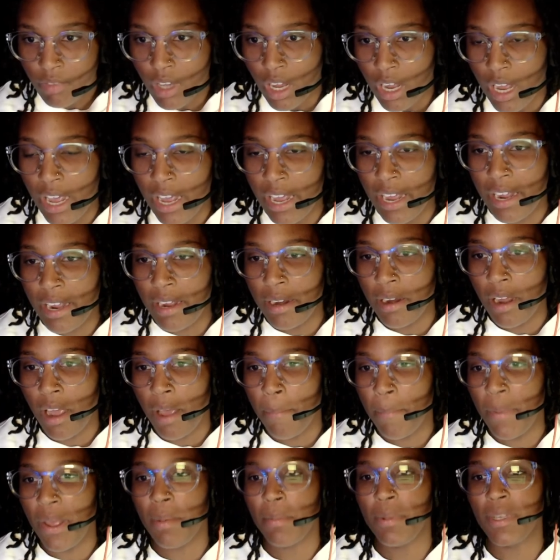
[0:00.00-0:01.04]
and
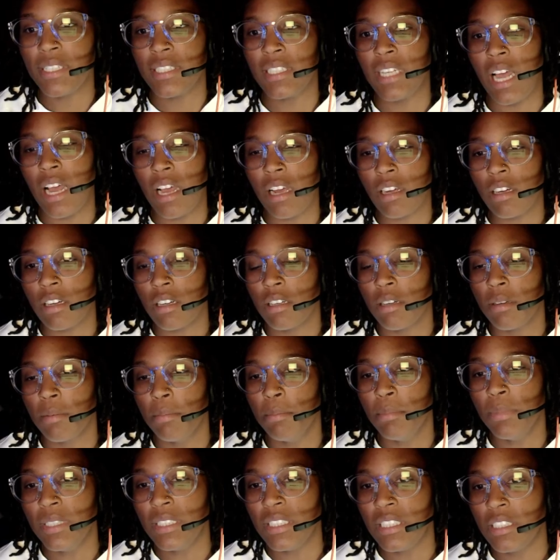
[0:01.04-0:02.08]
maybe
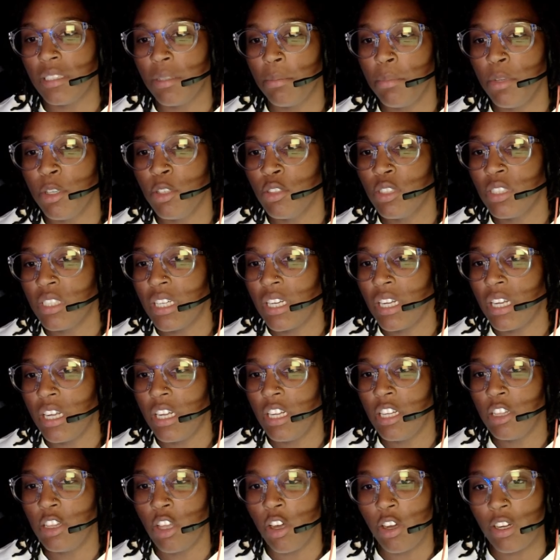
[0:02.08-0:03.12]
Sackmas music he
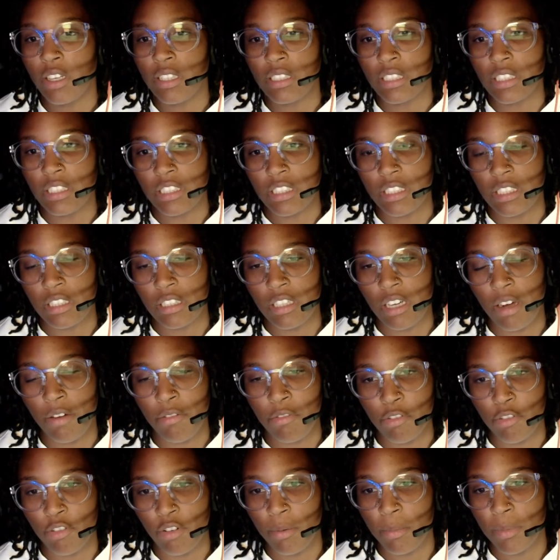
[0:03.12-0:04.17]
thought doesn't come
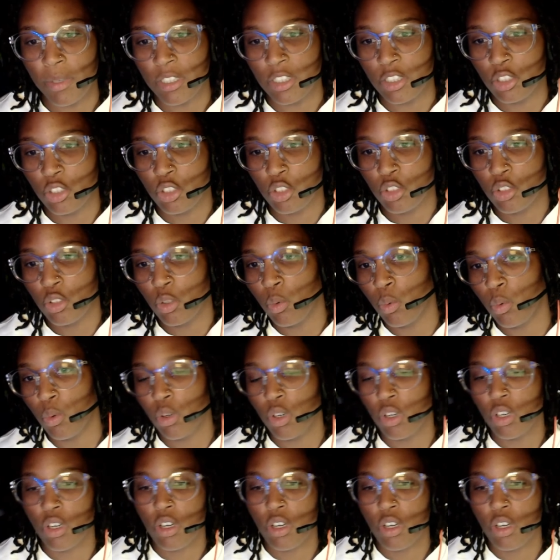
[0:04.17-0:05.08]
from a store.